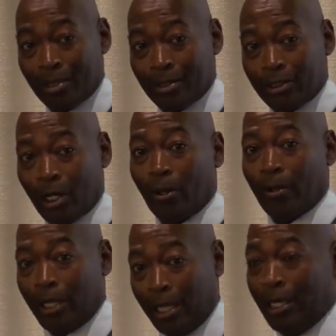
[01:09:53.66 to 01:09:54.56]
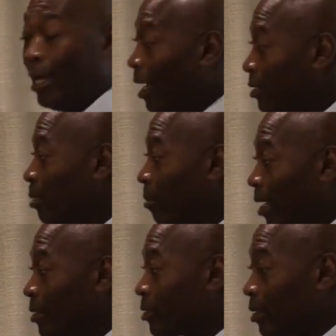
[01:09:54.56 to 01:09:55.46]
So he had to
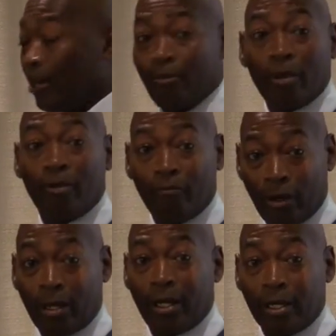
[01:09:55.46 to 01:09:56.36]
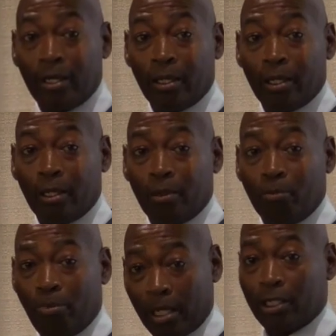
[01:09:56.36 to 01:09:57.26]
make some very
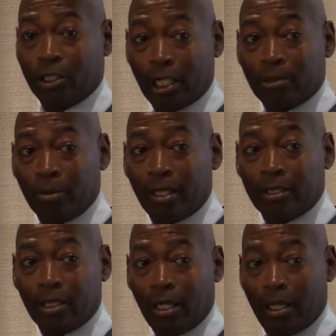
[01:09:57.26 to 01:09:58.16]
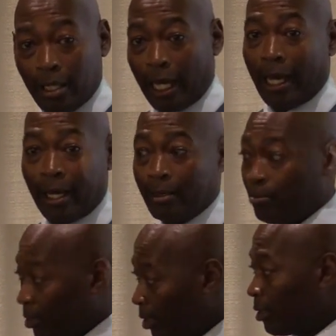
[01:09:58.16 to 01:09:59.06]
big adjustments. He had,
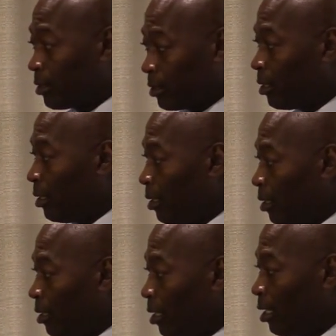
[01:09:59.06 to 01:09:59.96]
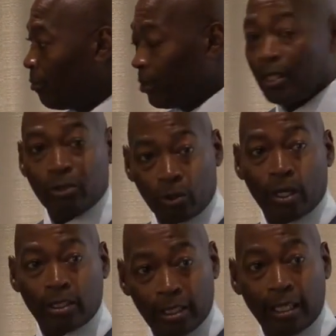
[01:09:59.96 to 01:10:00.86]
because of the
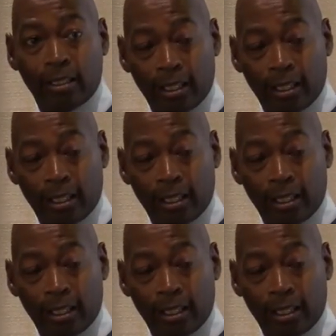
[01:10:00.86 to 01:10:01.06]
drugs, he